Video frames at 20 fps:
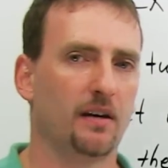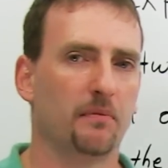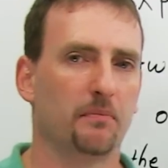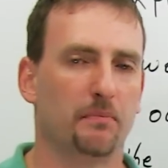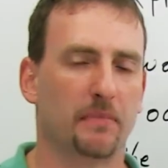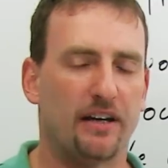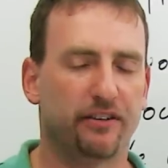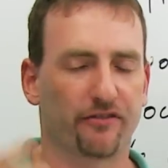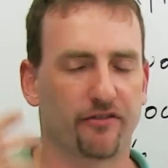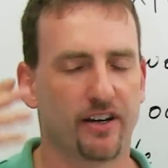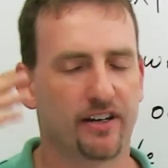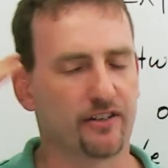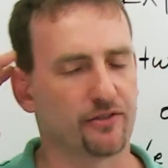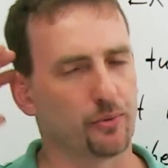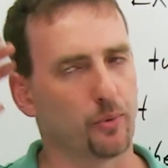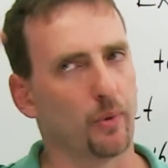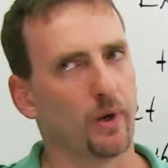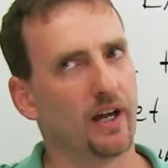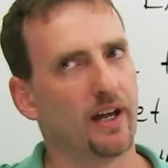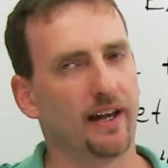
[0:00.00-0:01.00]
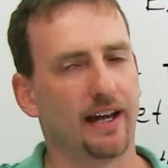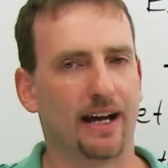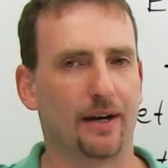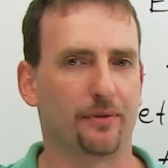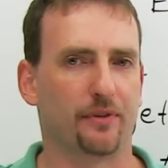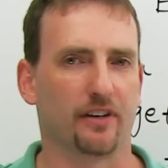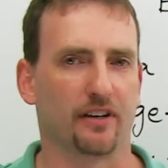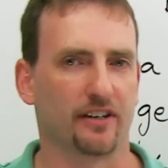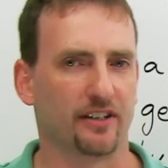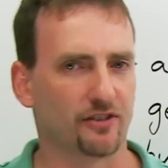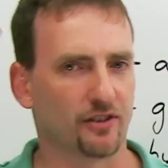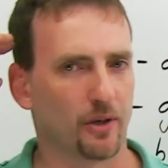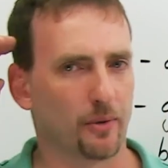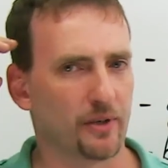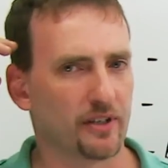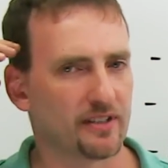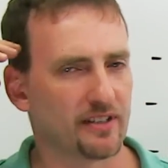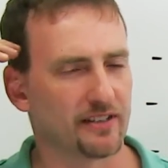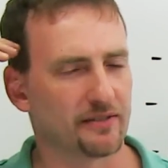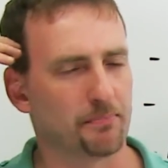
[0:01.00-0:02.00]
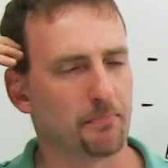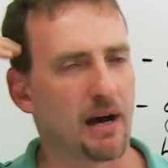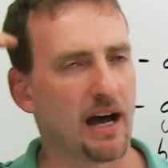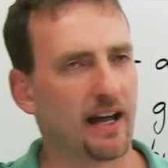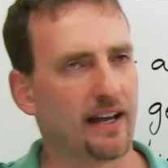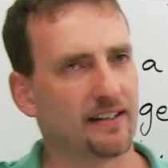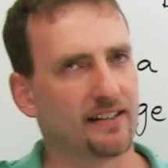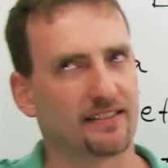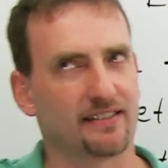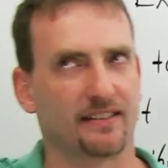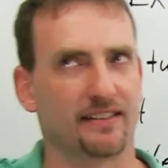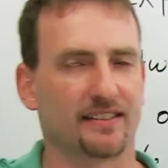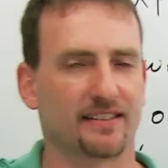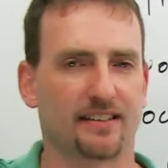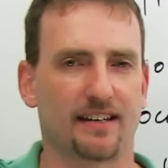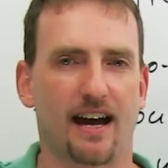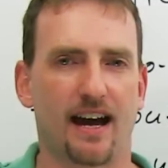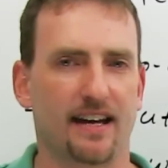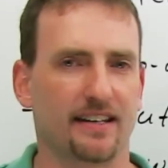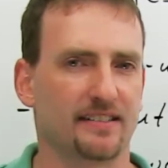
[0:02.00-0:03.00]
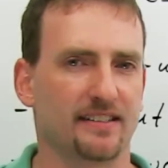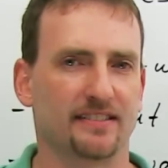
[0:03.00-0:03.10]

My friend is way out there. His mind is in the skies.